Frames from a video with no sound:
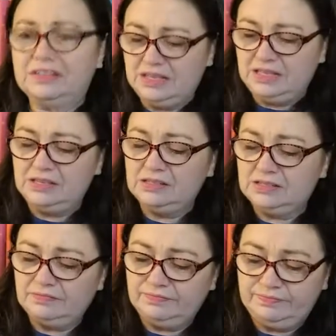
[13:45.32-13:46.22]
see
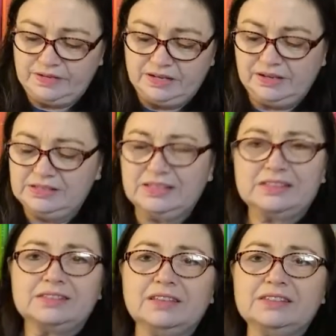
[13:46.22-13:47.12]
these because
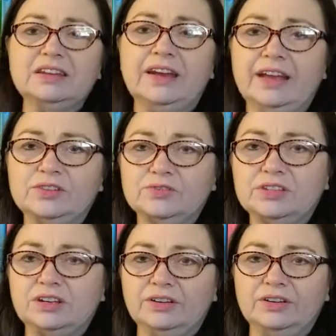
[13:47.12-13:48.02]
it's not an actual
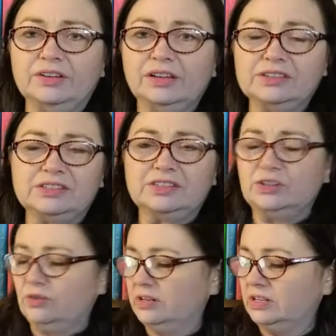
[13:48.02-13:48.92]
sticker, because it's a
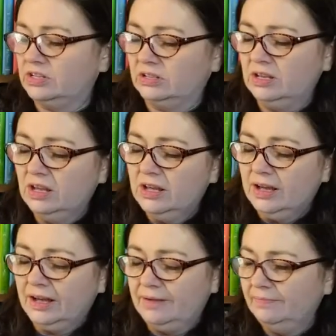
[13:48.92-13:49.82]
newer edition.
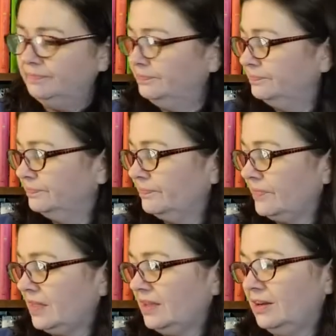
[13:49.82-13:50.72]

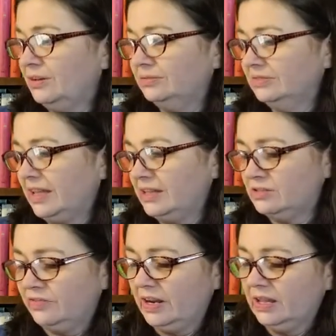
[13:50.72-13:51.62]
Oh,
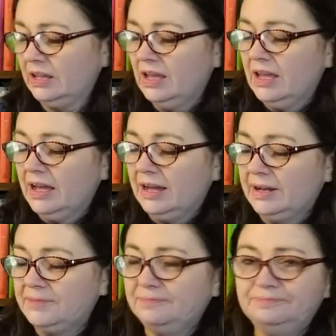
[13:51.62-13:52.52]
cats are fighting.
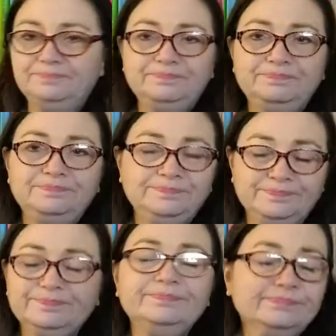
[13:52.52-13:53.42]

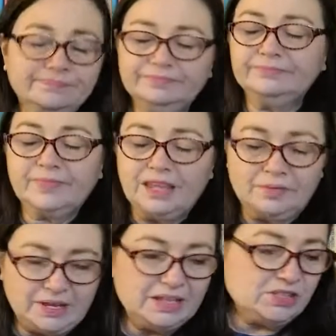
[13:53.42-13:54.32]

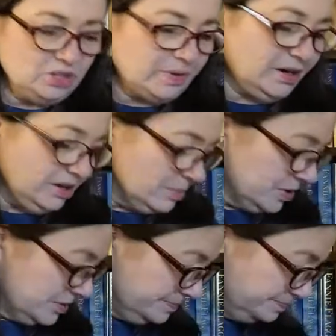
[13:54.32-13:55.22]
Anyway, it's a Newbery honor
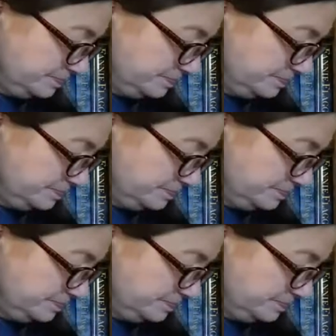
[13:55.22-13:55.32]
book.